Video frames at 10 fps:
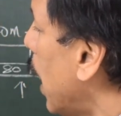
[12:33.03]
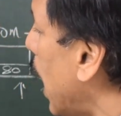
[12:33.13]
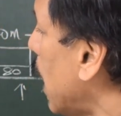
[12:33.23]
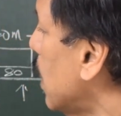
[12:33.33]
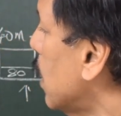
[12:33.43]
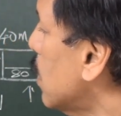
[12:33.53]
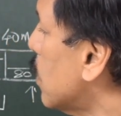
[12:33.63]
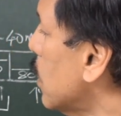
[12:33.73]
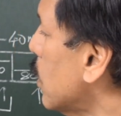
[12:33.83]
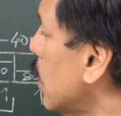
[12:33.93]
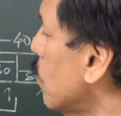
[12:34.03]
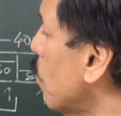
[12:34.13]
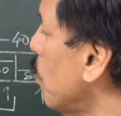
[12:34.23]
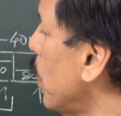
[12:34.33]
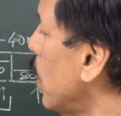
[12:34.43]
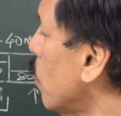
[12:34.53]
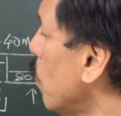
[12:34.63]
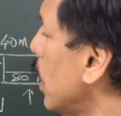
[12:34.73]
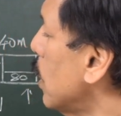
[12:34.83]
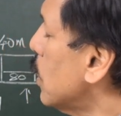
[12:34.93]
And this distance from here to
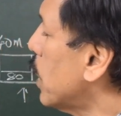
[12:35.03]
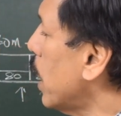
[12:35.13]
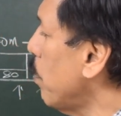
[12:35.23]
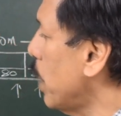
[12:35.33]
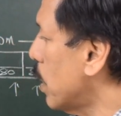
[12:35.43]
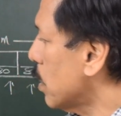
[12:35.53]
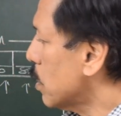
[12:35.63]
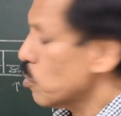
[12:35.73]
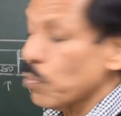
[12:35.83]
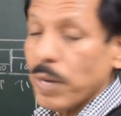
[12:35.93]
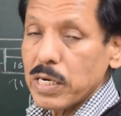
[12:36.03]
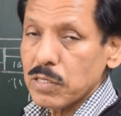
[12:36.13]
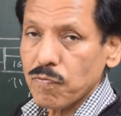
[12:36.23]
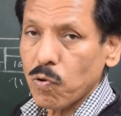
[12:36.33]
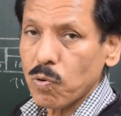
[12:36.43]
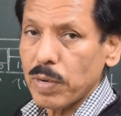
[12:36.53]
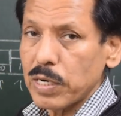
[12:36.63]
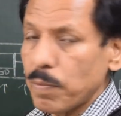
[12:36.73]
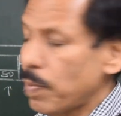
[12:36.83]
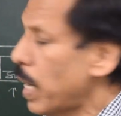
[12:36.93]
here is 10 meters. So minus 4
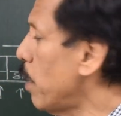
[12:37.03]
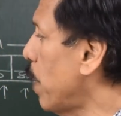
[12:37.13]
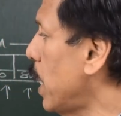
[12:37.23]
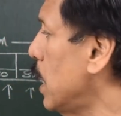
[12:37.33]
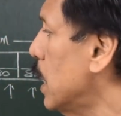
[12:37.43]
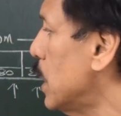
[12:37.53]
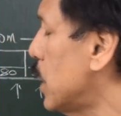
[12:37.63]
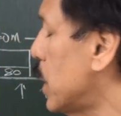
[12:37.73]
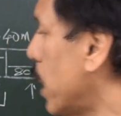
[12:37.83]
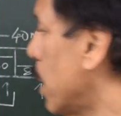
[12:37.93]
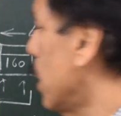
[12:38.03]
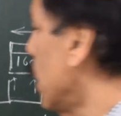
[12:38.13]
multiplied by 10.